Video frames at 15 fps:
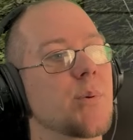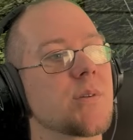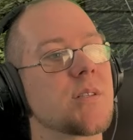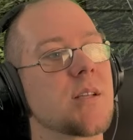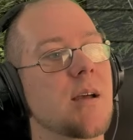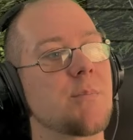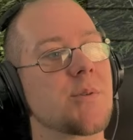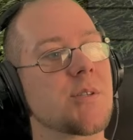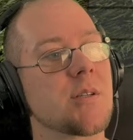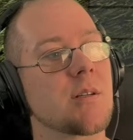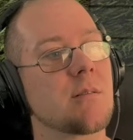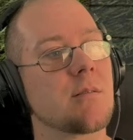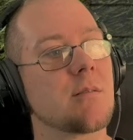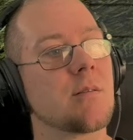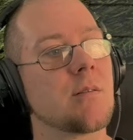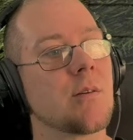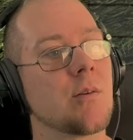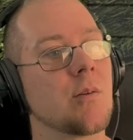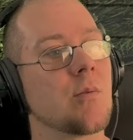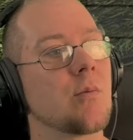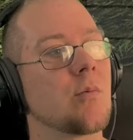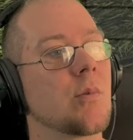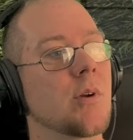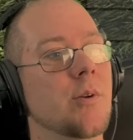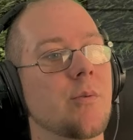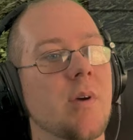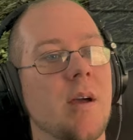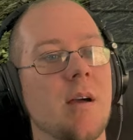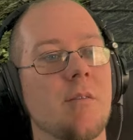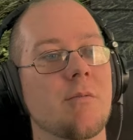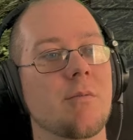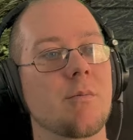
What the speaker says: perception, where you have